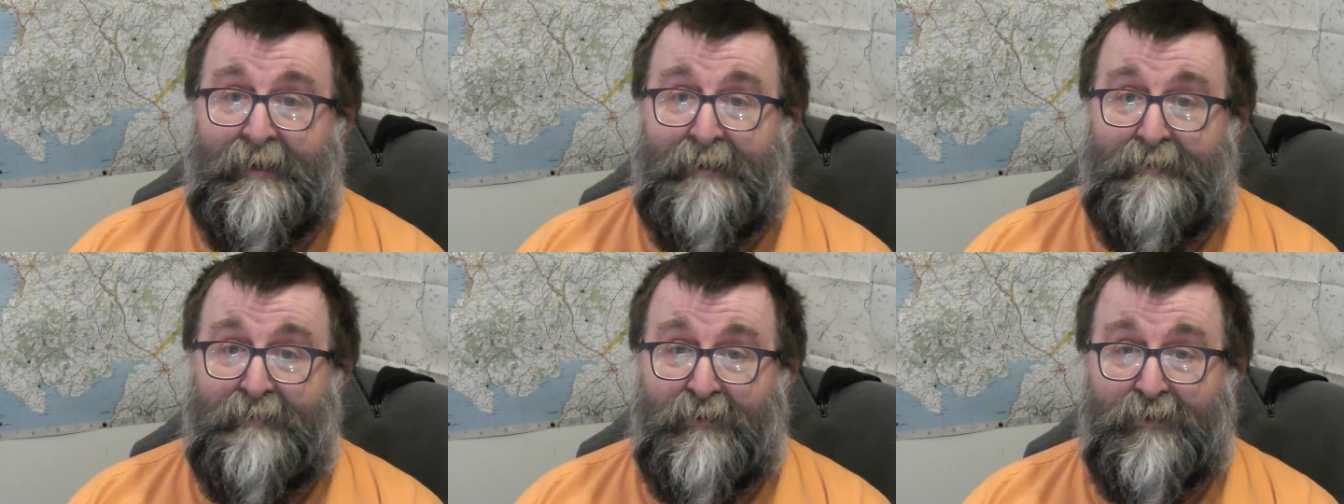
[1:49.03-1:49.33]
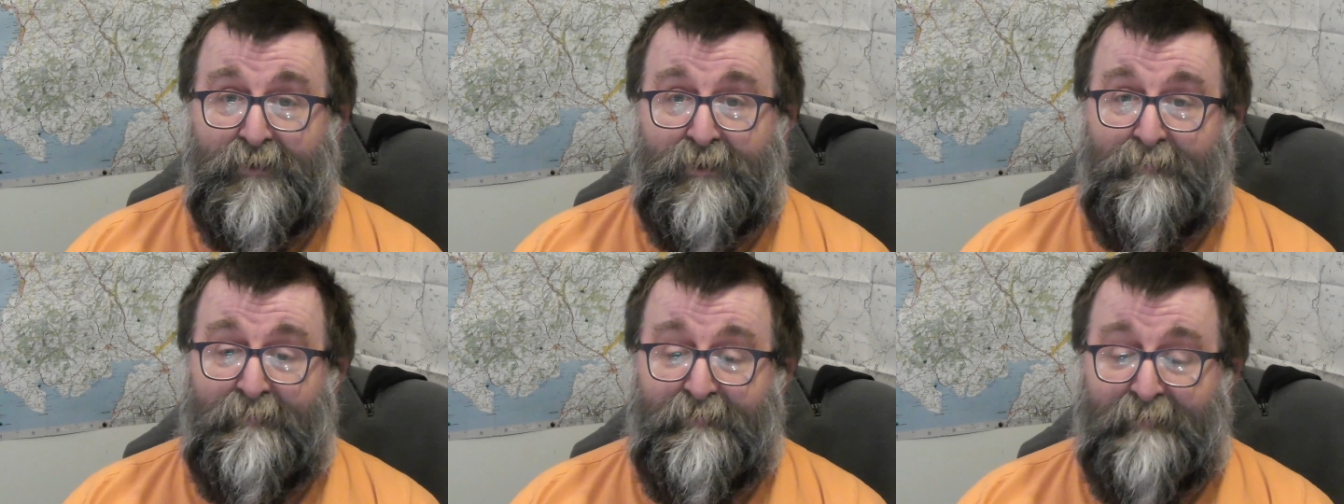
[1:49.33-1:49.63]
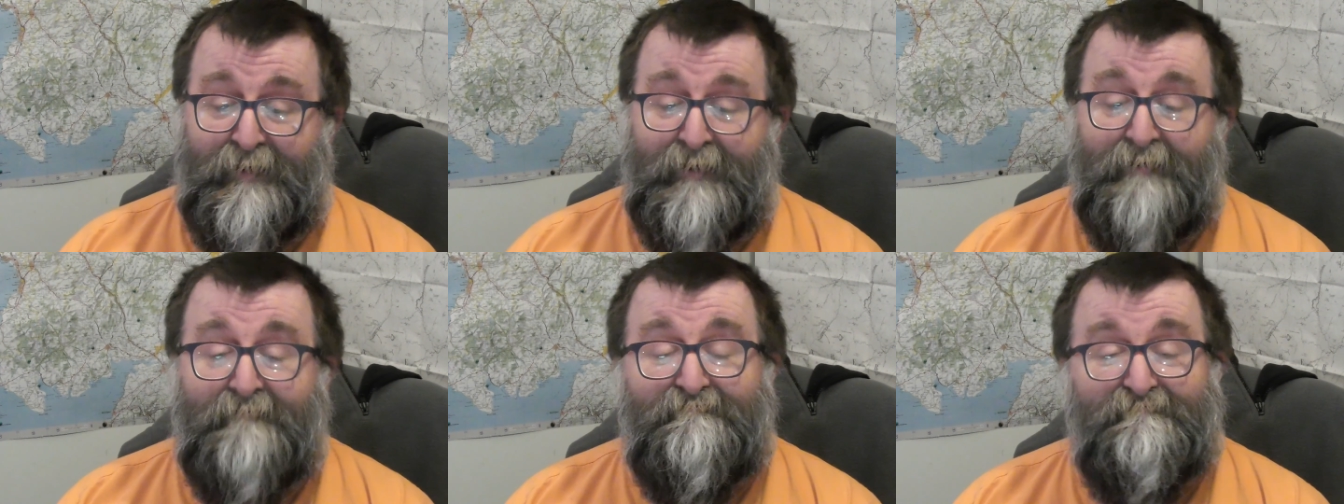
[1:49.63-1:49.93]
because some of
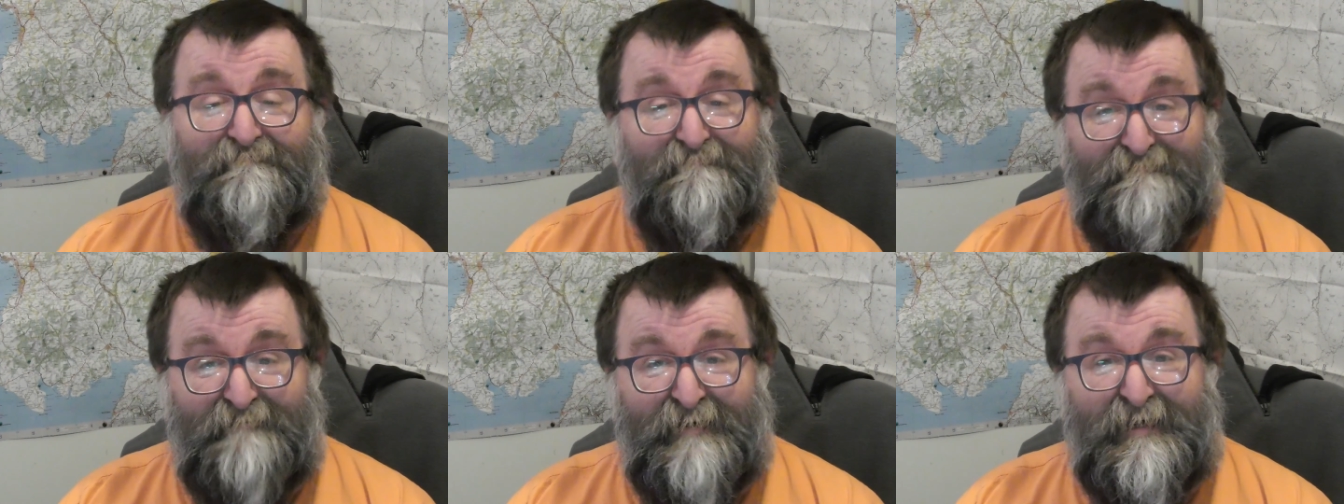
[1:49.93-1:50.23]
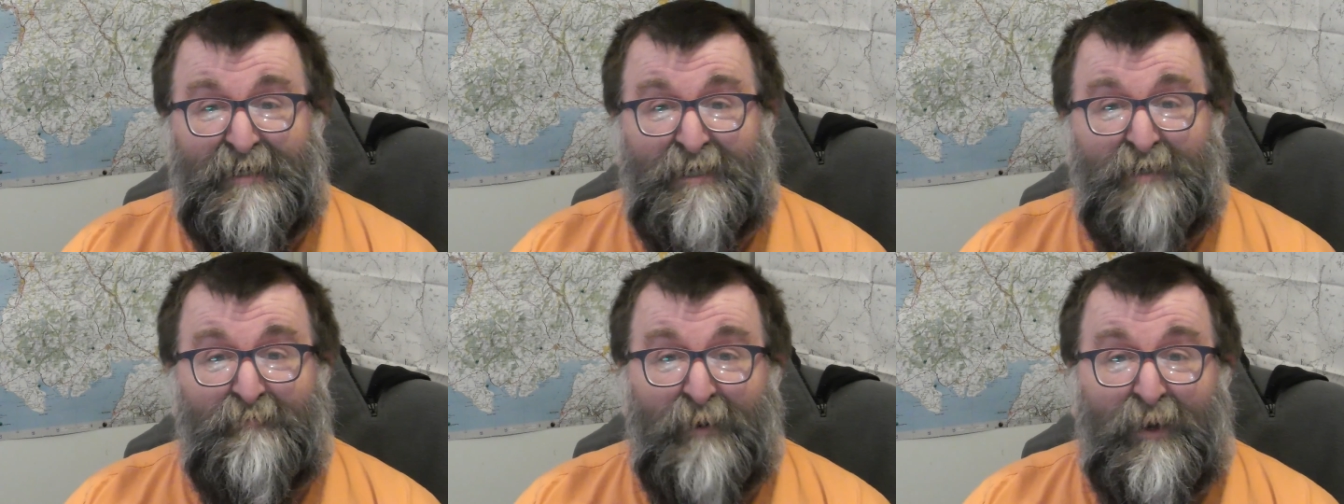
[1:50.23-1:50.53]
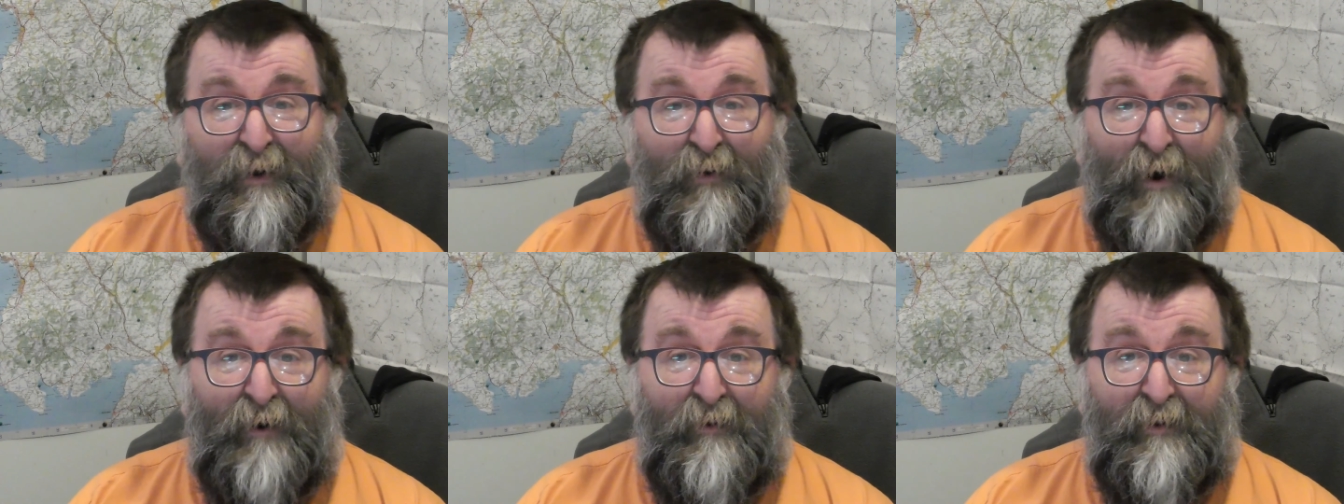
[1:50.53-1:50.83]
it needs to be
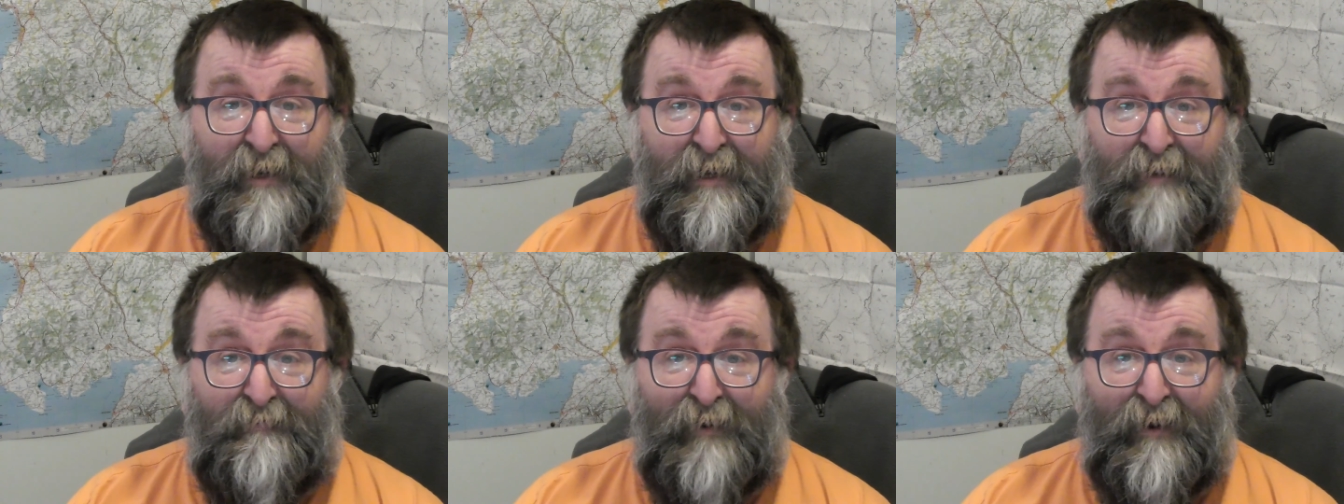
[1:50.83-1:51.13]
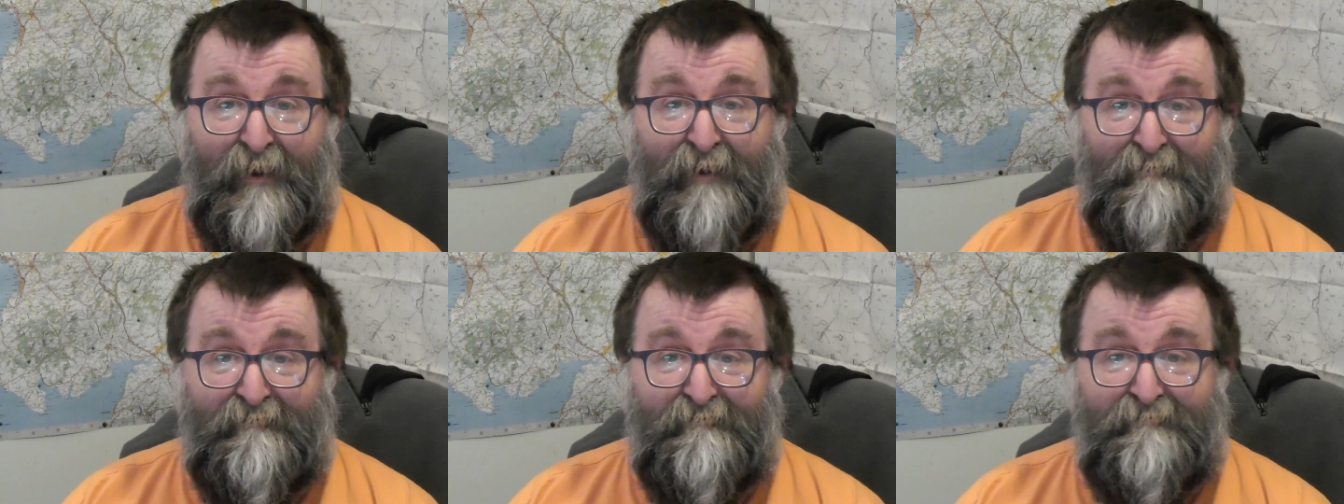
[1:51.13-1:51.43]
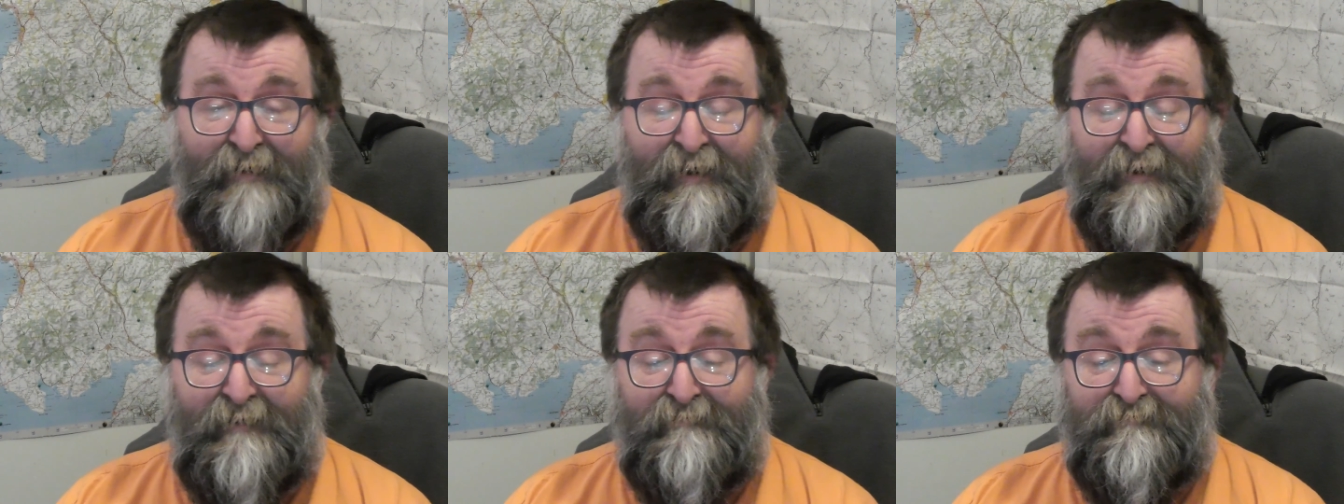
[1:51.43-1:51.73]
quoted, but I'll,
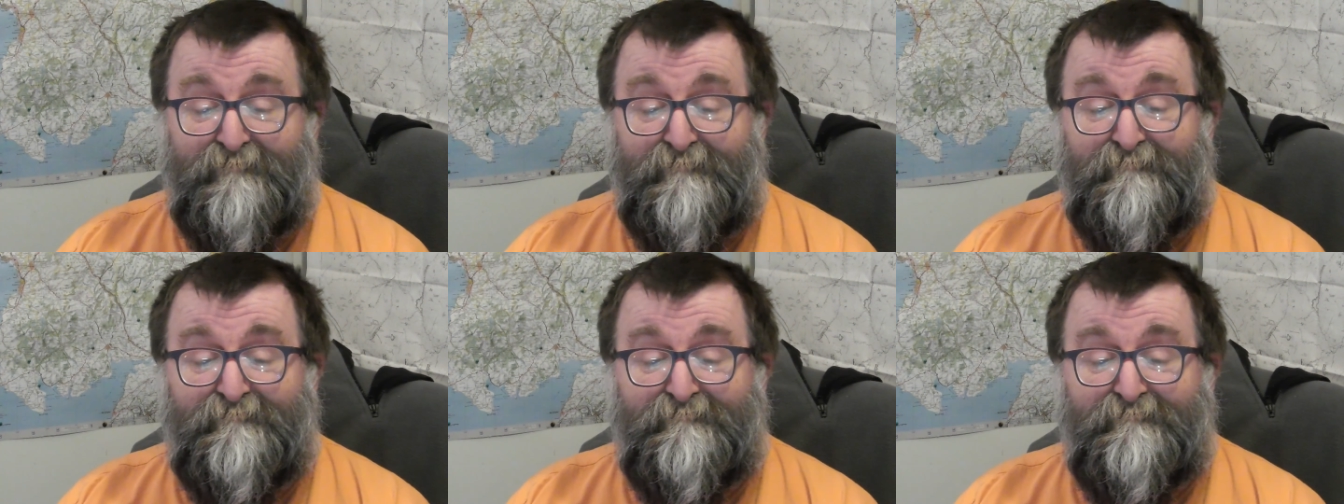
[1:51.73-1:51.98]
I'll,